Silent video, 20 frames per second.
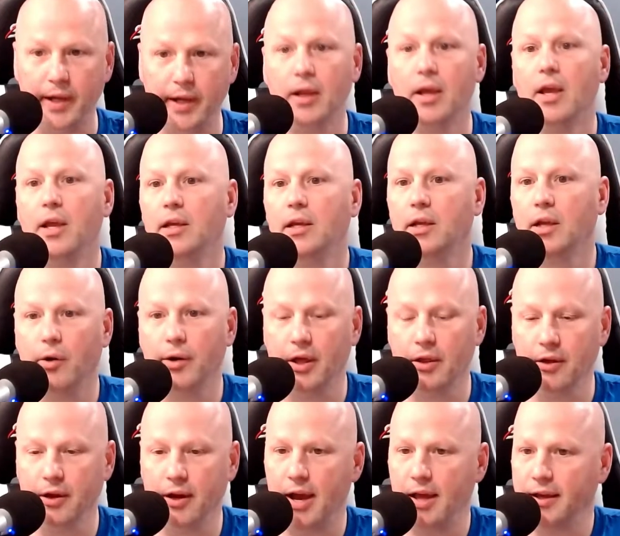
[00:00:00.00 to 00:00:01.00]
Another
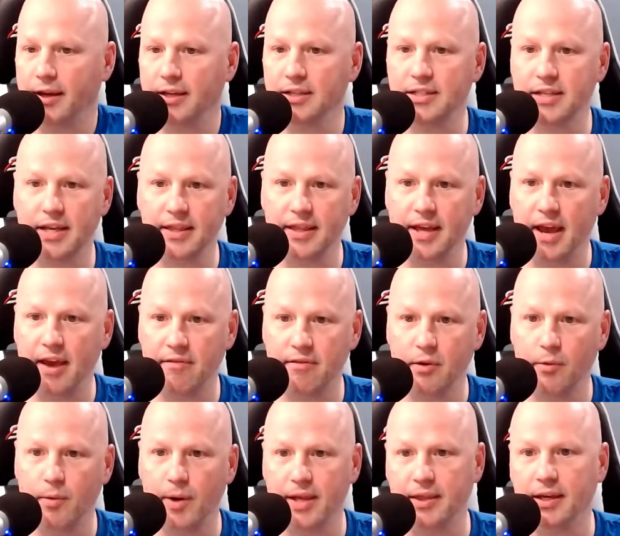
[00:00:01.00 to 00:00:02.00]
guy, like I said, the
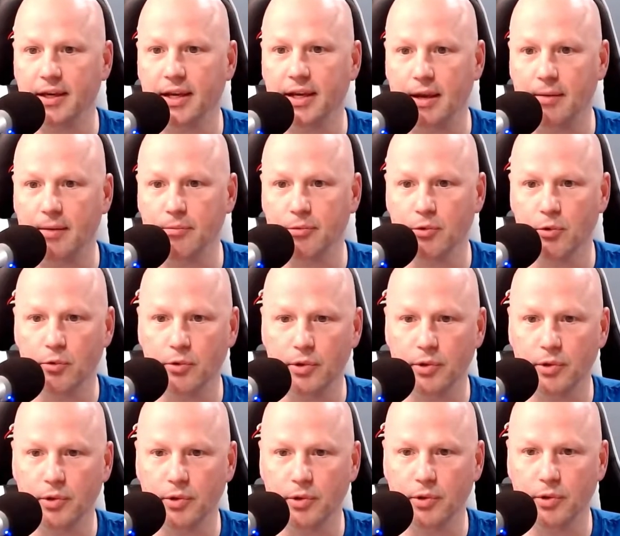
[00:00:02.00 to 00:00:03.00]
heavyweight that came through with a
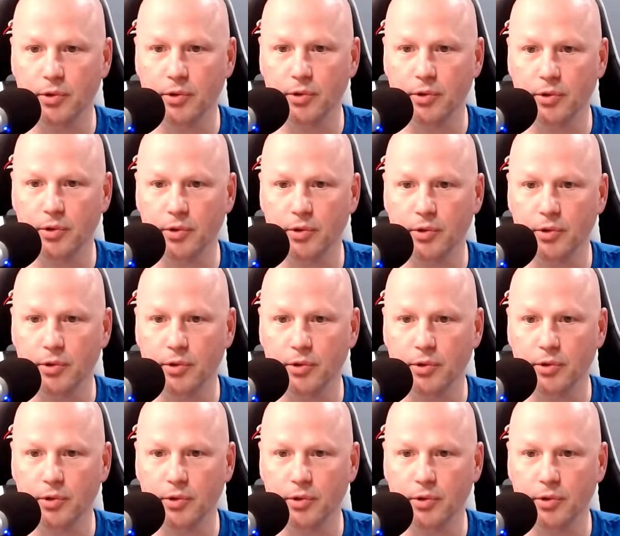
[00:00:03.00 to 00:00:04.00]
pin.
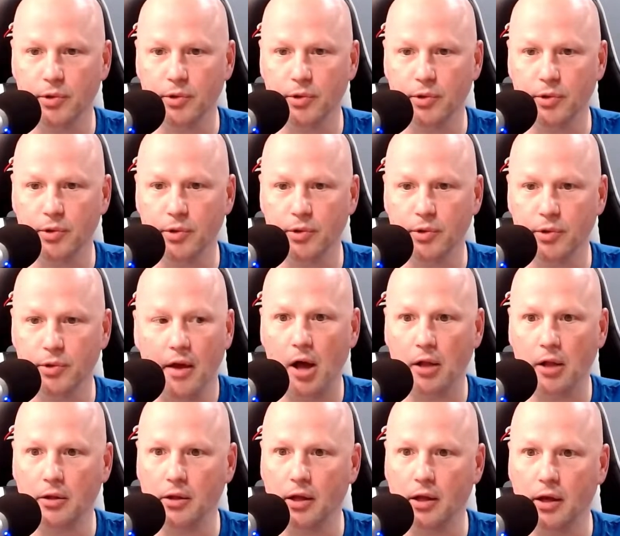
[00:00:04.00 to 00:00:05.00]
Other guys like
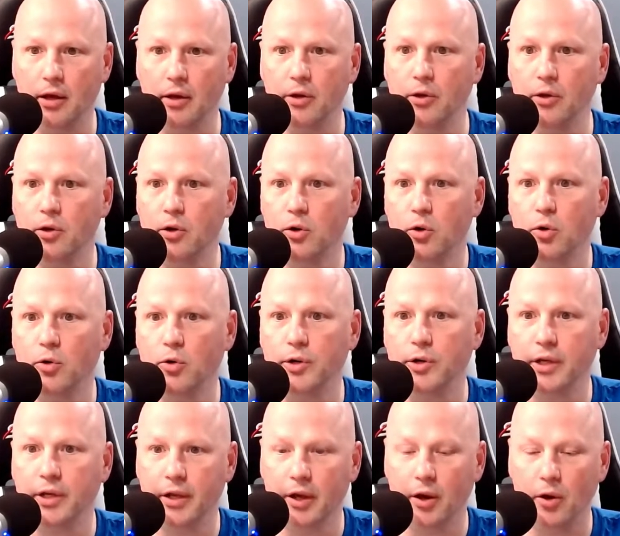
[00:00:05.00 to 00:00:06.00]
Tony DePaula,
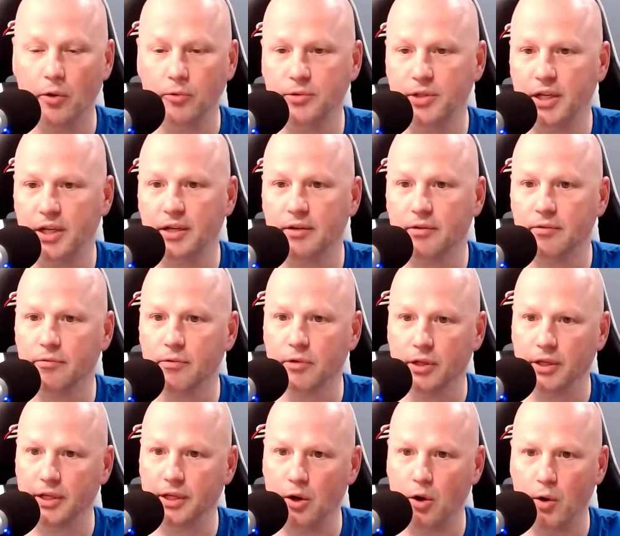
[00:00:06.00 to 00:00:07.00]
who didn't really
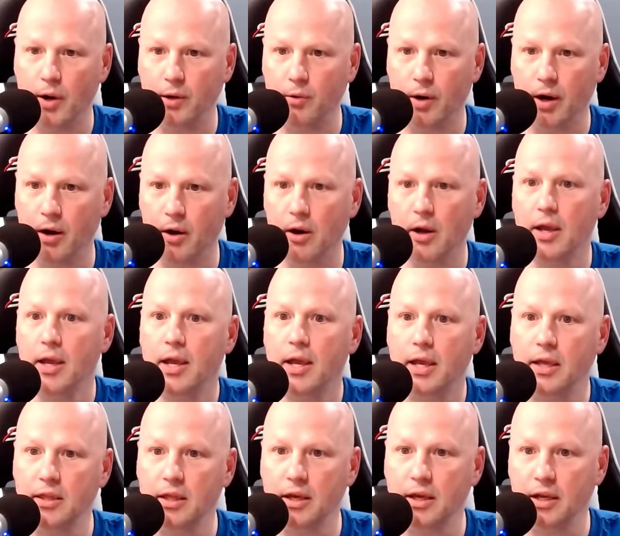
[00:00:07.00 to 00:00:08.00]
go anywhere in
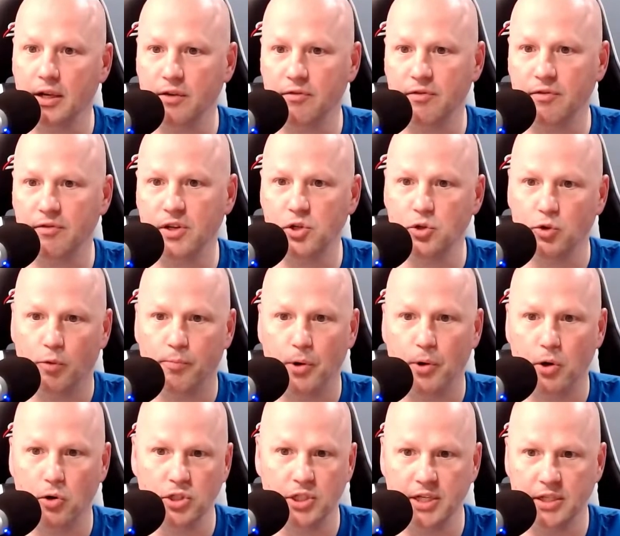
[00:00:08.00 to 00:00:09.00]
the individual
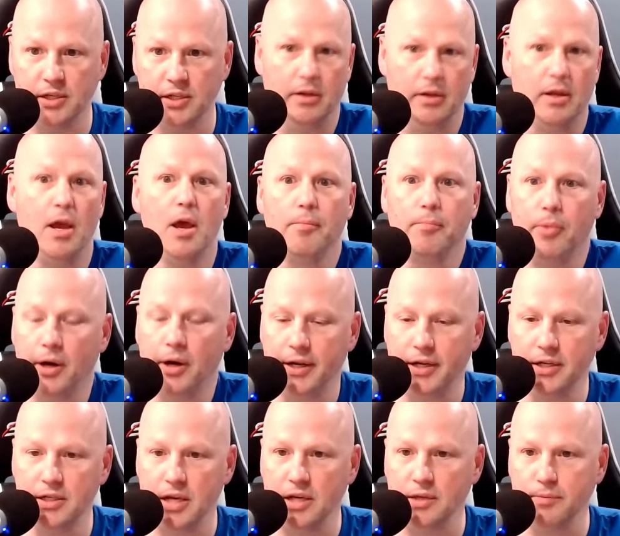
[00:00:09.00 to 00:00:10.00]
postseason, but
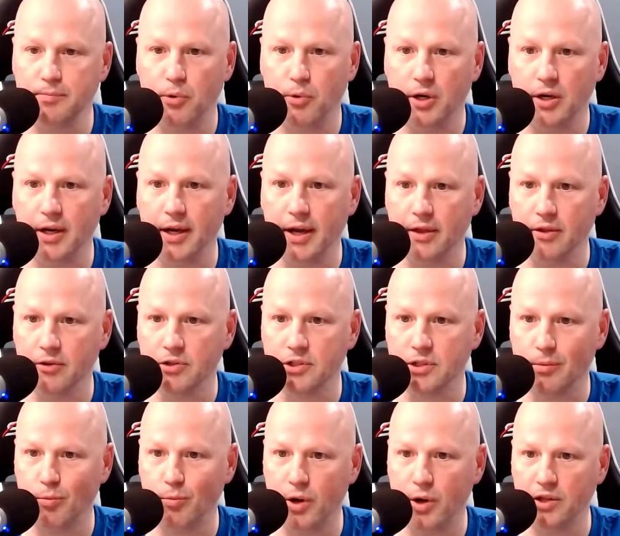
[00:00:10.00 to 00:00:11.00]
is putting together some
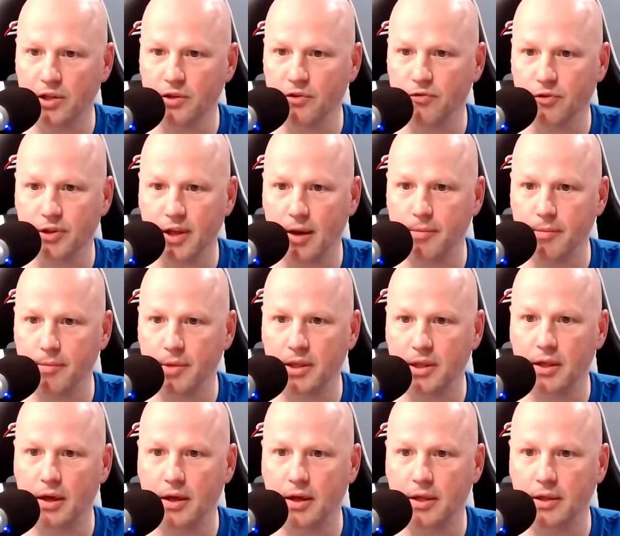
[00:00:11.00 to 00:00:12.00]
wins for them in
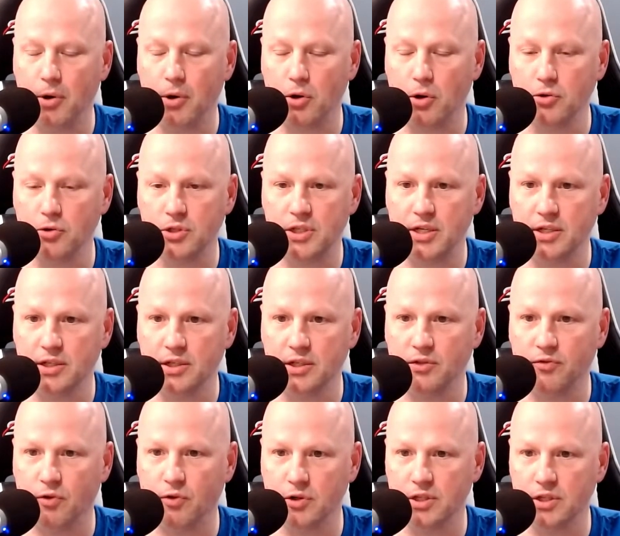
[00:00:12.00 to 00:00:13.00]
the postseason as far as
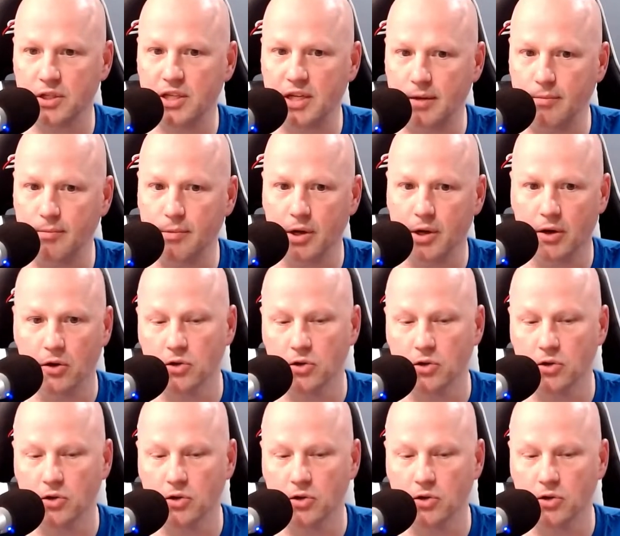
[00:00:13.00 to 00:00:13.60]
the team goes.